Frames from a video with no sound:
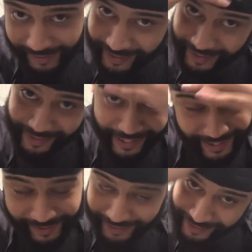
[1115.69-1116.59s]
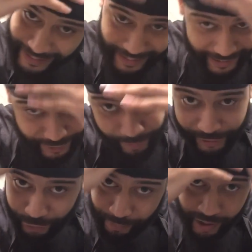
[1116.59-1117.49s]
Today, it's been
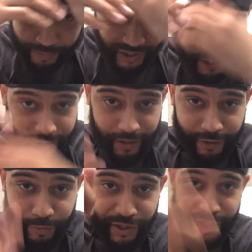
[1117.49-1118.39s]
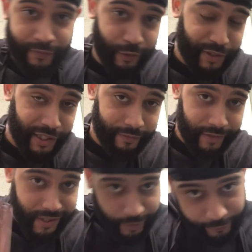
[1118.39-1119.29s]
YourBarberJR's with Givo TV
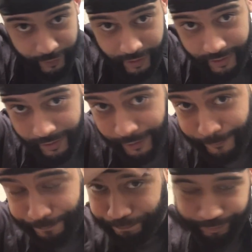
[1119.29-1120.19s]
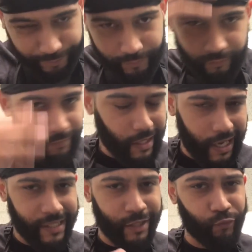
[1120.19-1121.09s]
self haircut.
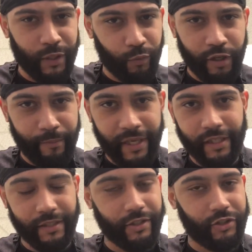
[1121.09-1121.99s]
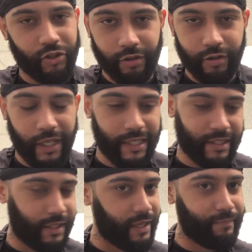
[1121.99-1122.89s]
I didn't really want to make it a tutorial, like a
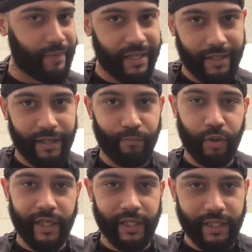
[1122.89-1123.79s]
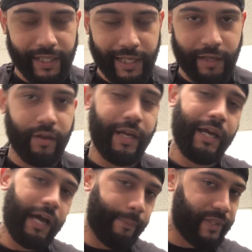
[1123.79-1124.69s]
step-by-step breaking it down.
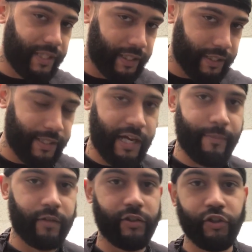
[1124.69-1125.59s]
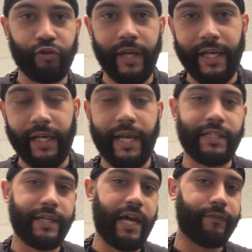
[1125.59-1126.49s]
I'm going to take the time out to do that and
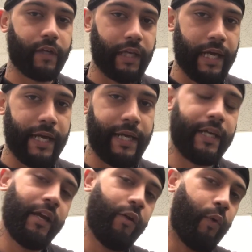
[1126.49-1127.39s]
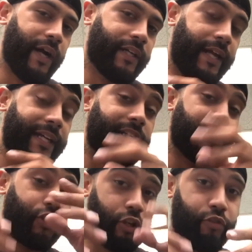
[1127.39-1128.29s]
actually have a client where I can
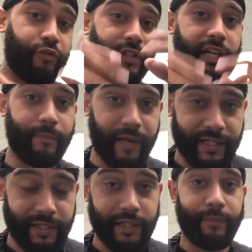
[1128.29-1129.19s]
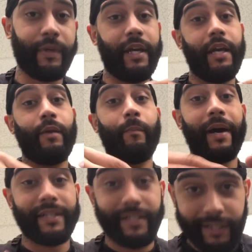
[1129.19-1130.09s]
actually show you step-by-step
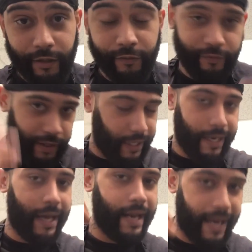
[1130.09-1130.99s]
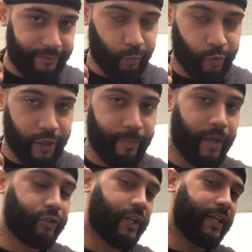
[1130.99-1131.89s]
myself and not have to worry
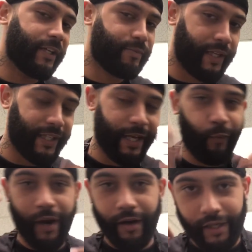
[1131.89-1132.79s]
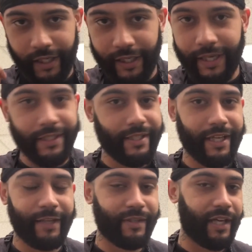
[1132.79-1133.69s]
about trying to explain that while cutting at the
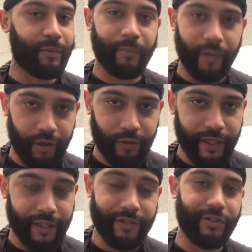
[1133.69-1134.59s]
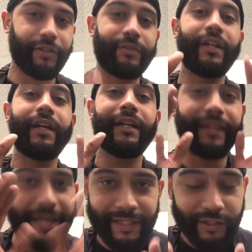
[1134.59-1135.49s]
same time on my own hair. So
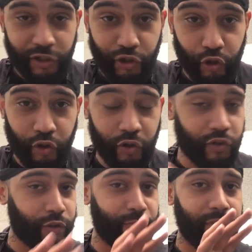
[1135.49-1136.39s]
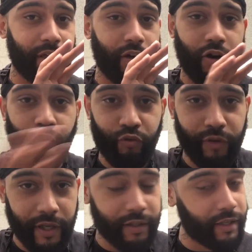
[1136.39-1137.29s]
that a tutorial is going to be a whole
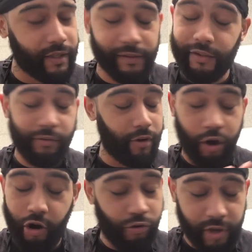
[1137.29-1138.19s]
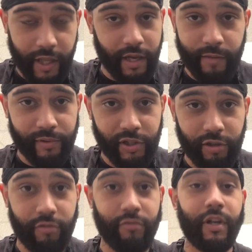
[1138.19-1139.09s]
nother
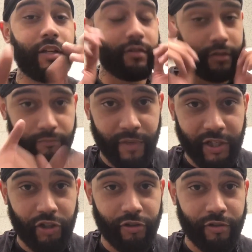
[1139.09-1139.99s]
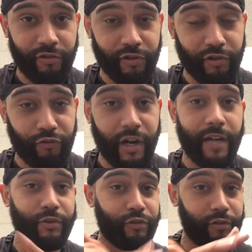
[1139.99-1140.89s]
episode. So you make sure you
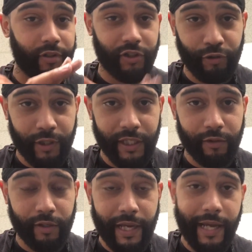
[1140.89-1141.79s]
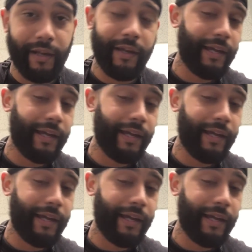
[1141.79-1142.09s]
subscribe so you can tune in on that.